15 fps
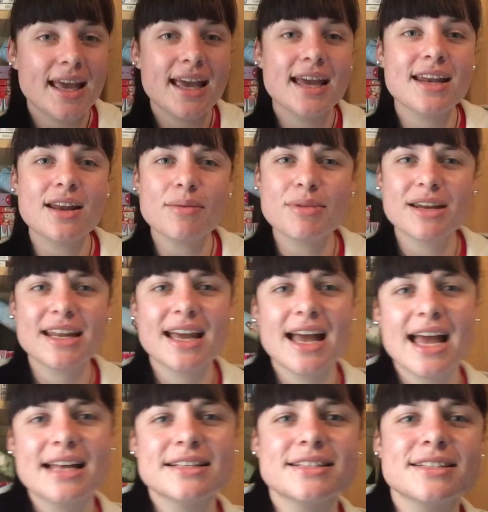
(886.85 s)
And I'm gonna
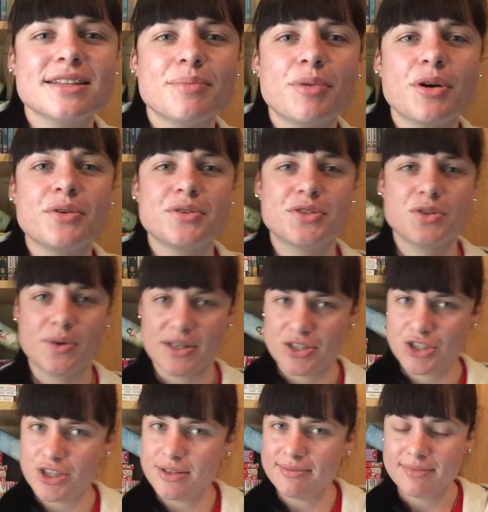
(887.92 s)
answer the bonus
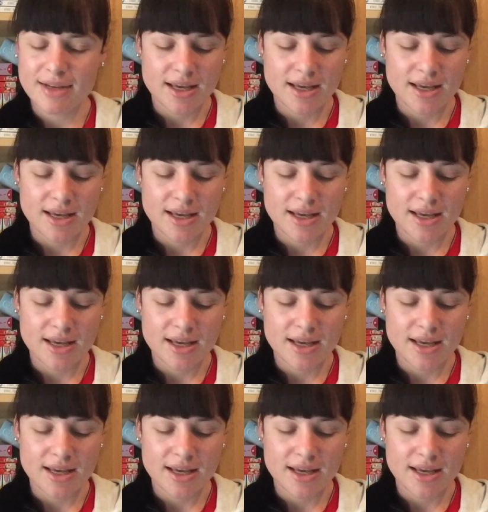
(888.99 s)
question,